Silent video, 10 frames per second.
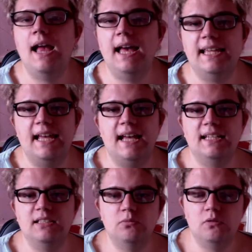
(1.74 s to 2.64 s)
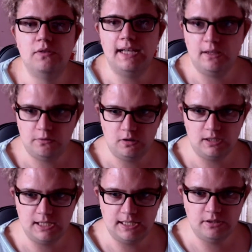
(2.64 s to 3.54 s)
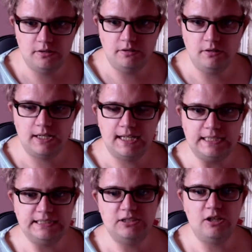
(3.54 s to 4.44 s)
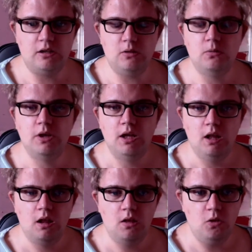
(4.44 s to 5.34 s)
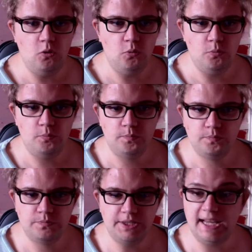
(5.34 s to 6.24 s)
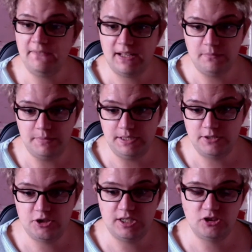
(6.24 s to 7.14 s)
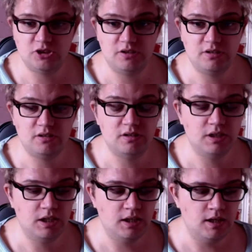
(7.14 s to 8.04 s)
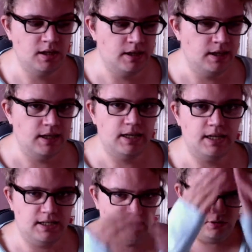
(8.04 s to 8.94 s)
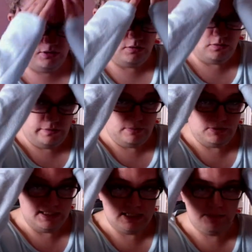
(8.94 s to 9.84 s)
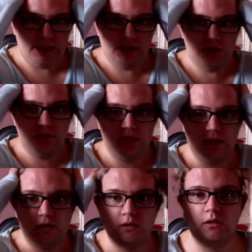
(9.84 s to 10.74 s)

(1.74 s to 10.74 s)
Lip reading: Hi guys, Wolfie. I thought I'd let you guys know I've had my injection and nothing was explained to me.